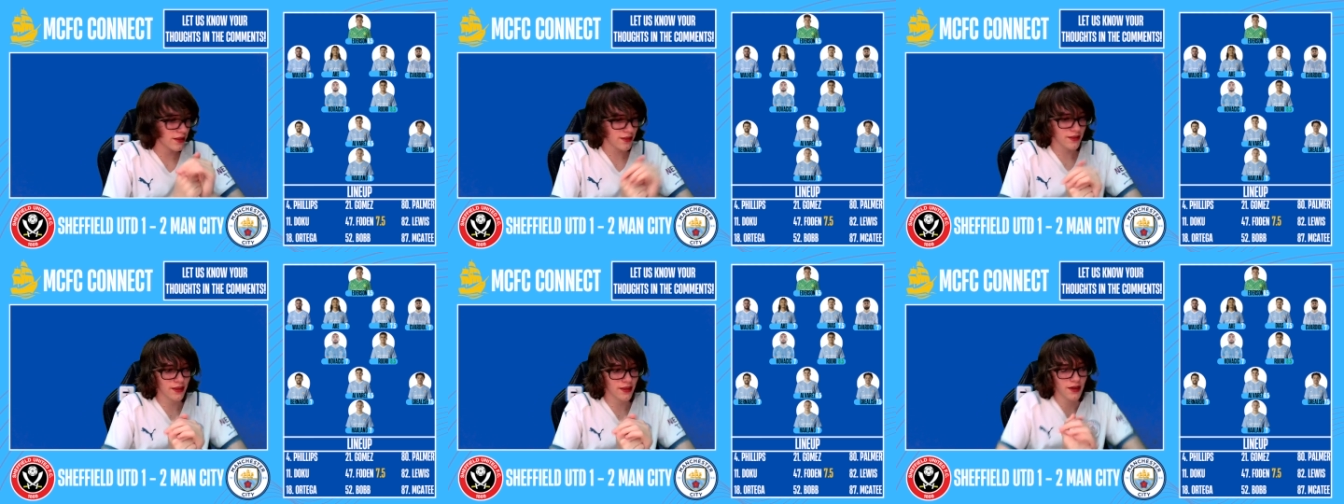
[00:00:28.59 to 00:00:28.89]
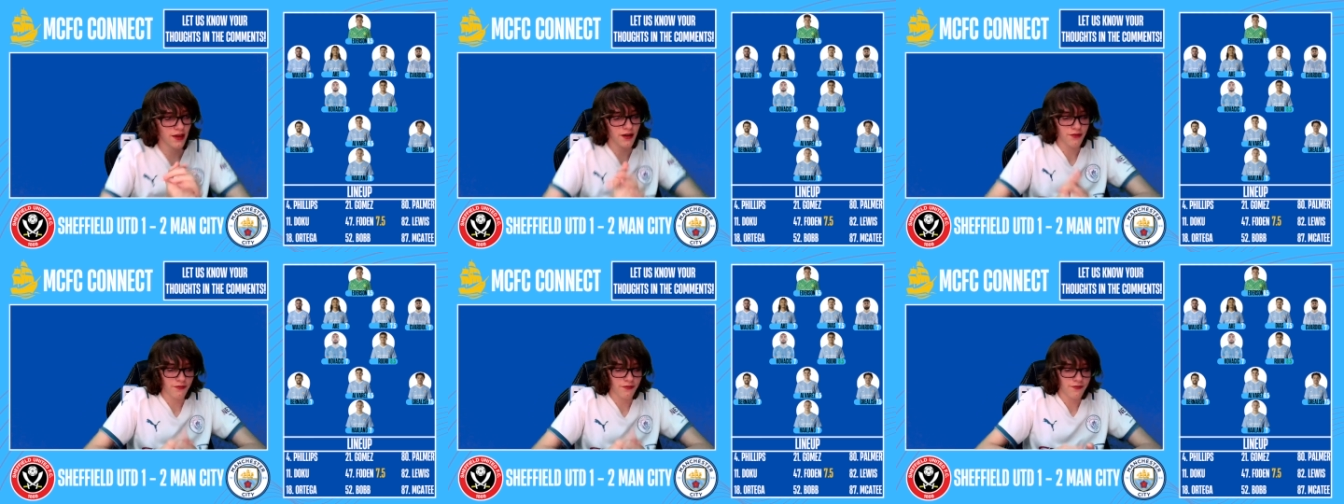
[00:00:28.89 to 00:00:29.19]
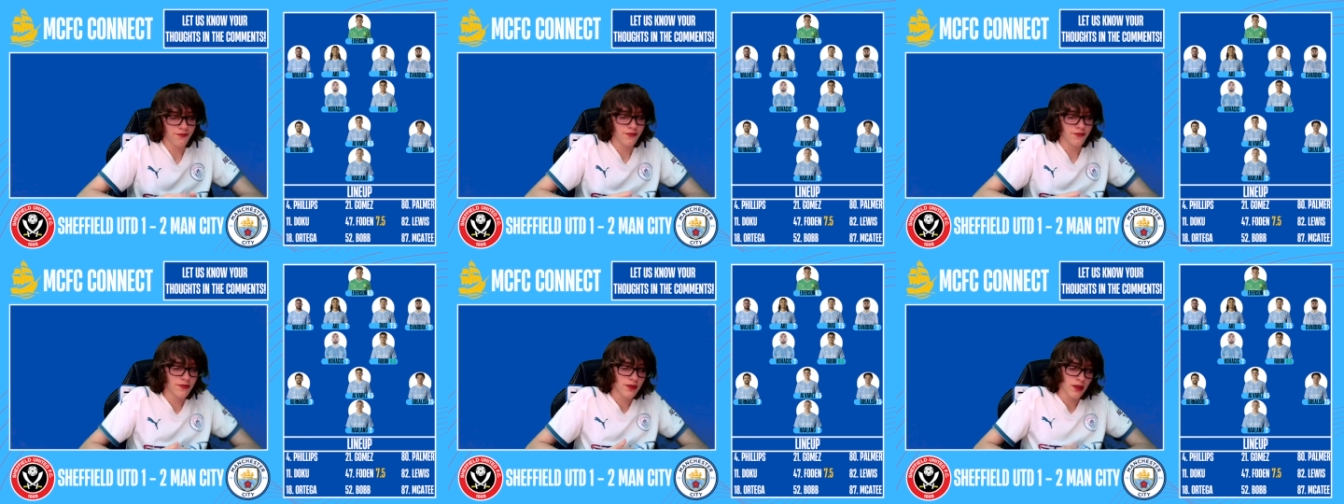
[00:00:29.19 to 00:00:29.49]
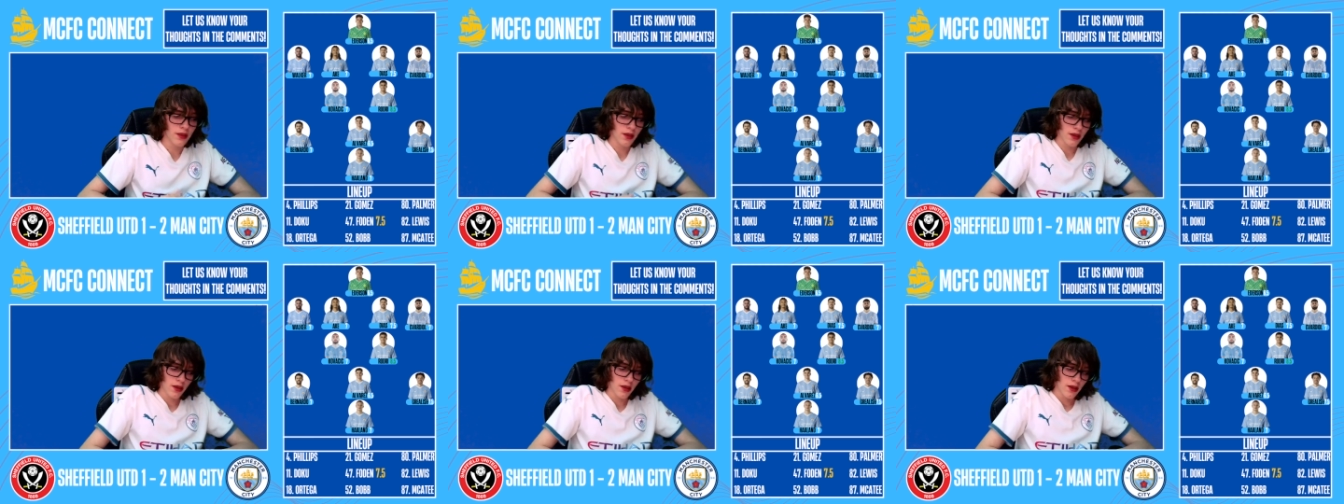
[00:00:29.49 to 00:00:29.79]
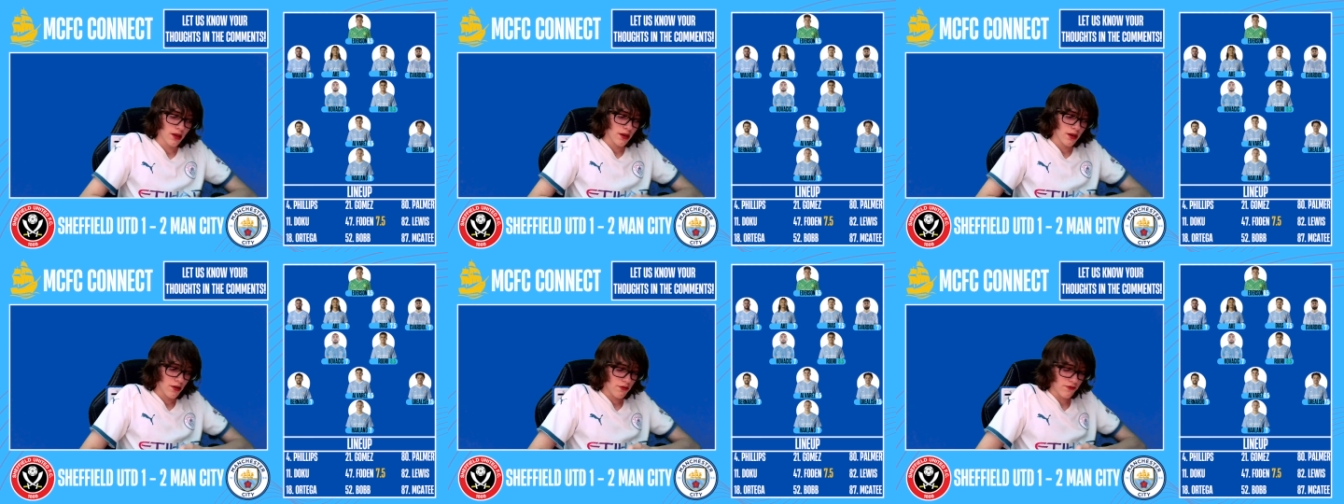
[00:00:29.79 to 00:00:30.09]
so
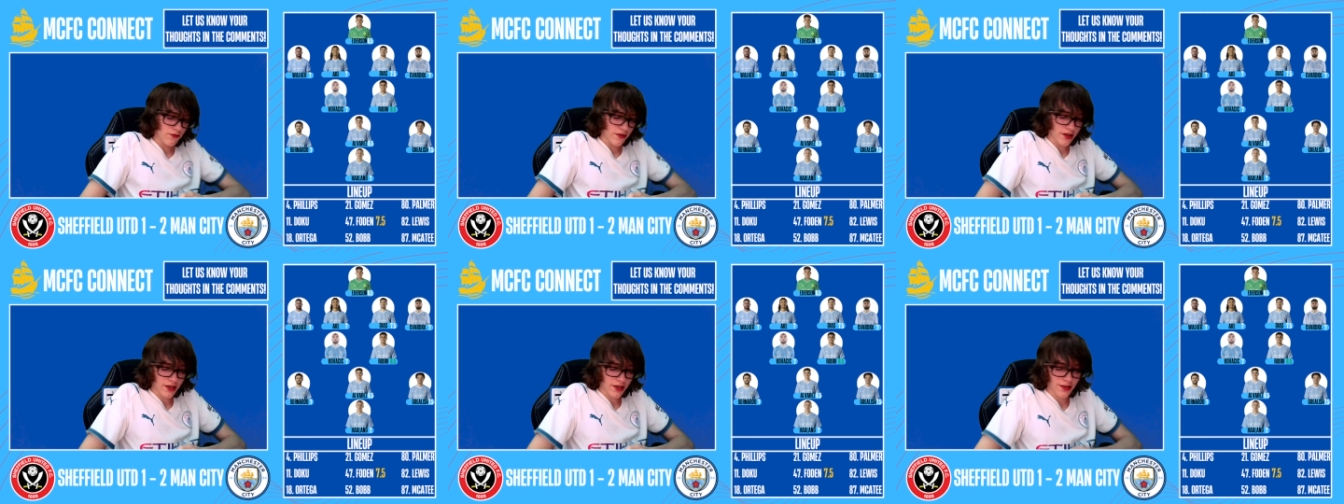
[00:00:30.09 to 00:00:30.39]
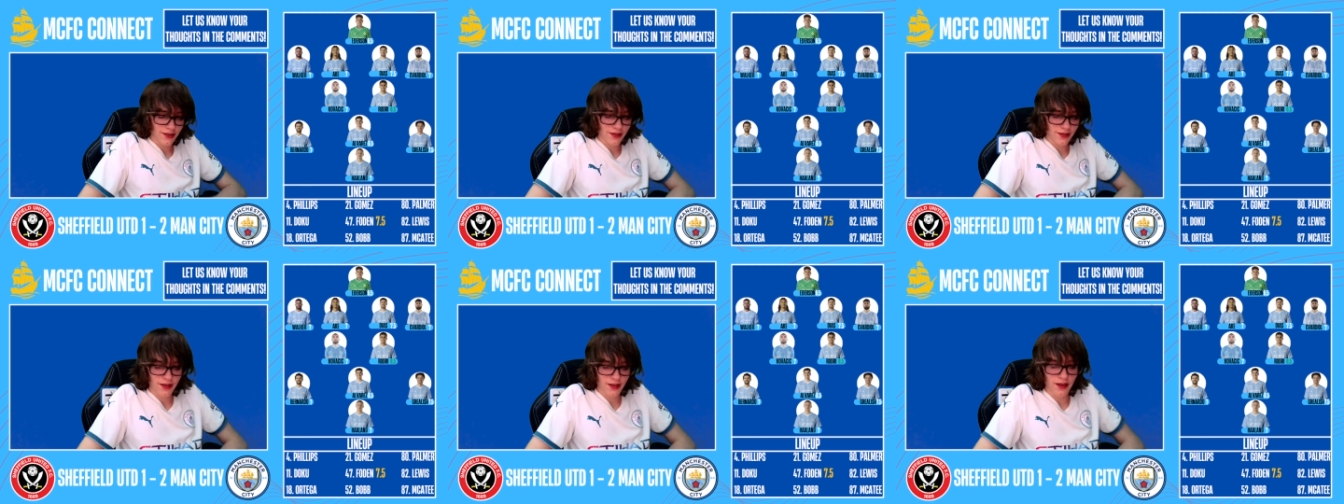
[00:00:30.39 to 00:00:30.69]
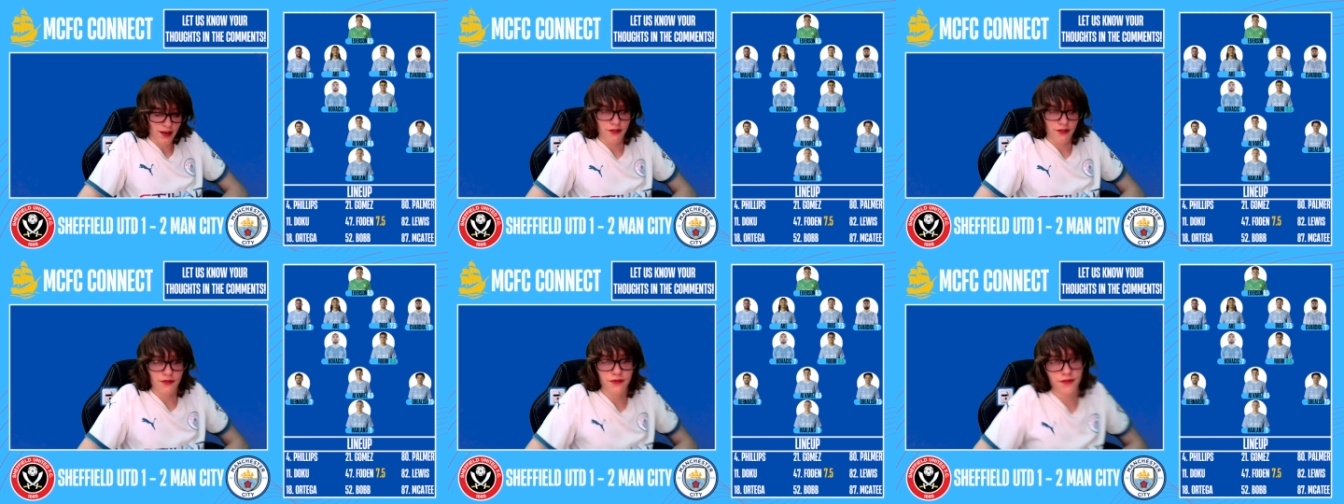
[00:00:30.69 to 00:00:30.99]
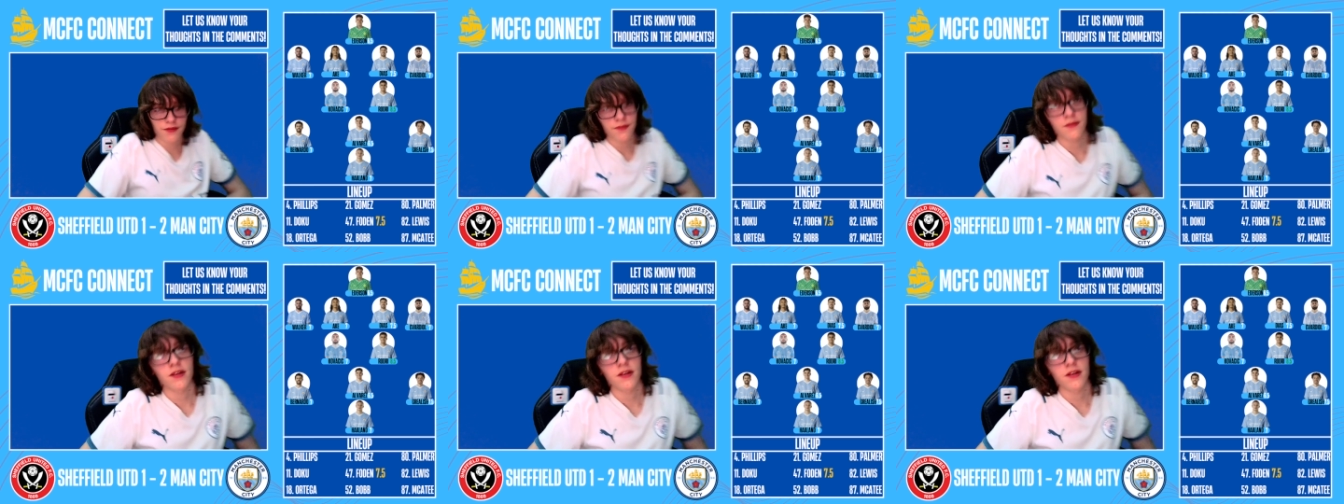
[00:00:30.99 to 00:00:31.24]
all that good stuff.